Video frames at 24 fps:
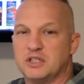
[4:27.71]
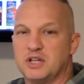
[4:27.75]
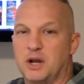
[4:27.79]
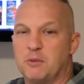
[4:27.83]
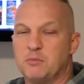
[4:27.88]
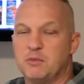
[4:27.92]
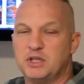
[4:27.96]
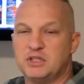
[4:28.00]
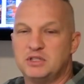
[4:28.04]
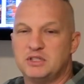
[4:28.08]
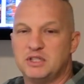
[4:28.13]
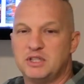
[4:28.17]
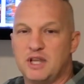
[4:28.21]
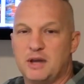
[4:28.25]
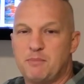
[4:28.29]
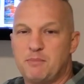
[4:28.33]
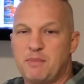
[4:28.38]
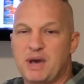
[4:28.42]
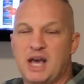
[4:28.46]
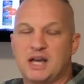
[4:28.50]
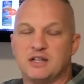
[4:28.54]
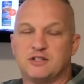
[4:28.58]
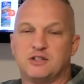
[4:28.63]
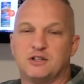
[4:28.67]
I mentioned that
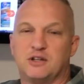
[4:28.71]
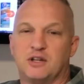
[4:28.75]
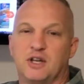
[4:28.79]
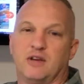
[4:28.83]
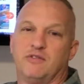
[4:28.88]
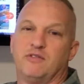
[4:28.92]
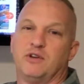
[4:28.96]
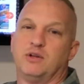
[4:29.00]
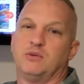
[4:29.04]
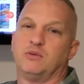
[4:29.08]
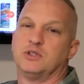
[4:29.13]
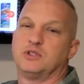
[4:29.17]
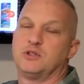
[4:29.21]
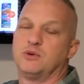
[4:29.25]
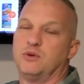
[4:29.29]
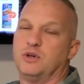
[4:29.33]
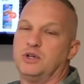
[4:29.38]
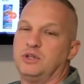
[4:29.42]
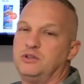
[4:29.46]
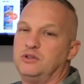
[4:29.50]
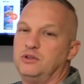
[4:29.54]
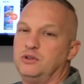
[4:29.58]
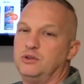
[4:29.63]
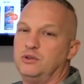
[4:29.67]
Pastor Kevin was
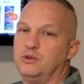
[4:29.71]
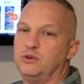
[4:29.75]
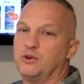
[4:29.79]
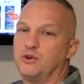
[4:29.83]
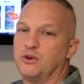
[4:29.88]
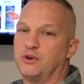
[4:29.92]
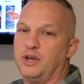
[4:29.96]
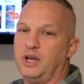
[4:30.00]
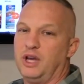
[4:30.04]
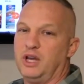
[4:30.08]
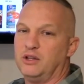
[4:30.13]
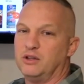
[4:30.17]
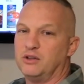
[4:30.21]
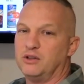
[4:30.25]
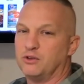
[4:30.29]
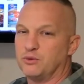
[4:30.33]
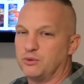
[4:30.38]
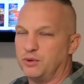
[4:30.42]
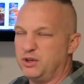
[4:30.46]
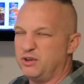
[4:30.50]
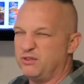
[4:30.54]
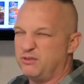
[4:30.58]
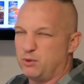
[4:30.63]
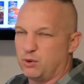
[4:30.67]
going to create
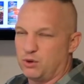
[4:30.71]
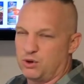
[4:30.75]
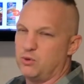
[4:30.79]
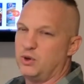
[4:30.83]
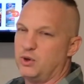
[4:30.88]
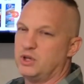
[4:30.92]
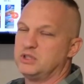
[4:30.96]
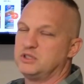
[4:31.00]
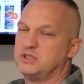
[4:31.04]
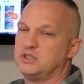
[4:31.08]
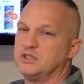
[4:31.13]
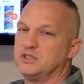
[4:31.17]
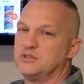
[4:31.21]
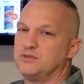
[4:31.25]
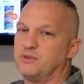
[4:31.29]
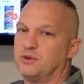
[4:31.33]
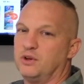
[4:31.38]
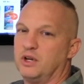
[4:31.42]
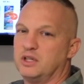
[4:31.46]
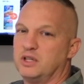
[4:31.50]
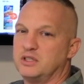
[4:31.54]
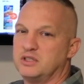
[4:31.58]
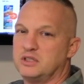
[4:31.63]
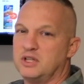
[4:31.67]
three to four questions for
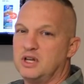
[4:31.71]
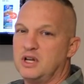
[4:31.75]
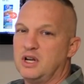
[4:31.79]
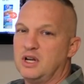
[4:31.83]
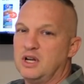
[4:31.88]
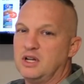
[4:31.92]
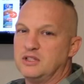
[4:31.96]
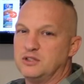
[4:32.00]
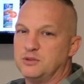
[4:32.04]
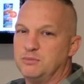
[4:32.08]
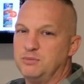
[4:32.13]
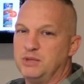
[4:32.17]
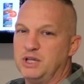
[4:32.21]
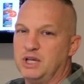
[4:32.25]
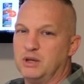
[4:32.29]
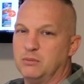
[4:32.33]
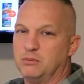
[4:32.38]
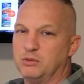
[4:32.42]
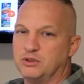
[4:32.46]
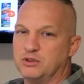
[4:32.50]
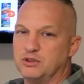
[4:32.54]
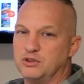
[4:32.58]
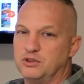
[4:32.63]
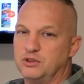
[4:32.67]
us to be
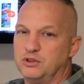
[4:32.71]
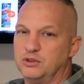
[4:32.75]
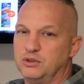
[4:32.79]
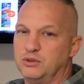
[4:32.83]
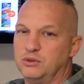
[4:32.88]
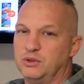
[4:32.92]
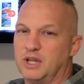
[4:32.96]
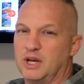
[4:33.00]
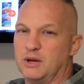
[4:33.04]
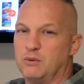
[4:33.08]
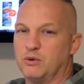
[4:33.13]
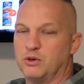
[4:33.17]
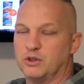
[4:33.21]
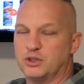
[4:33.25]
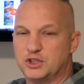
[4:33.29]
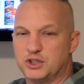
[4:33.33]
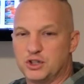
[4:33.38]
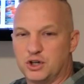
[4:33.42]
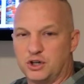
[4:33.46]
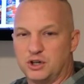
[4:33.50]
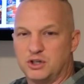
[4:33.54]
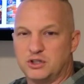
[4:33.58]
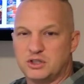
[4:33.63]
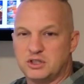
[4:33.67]
able to do that were
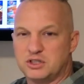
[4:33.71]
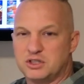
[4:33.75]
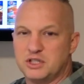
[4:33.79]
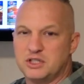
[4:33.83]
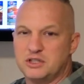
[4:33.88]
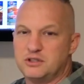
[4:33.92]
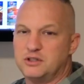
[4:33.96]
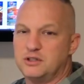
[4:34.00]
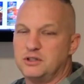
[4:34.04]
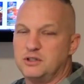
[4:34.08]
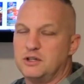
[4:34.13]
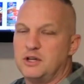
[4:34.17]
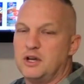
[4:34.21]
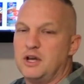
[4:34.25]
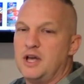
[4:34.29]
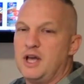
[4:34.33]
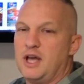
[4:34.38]
church centered.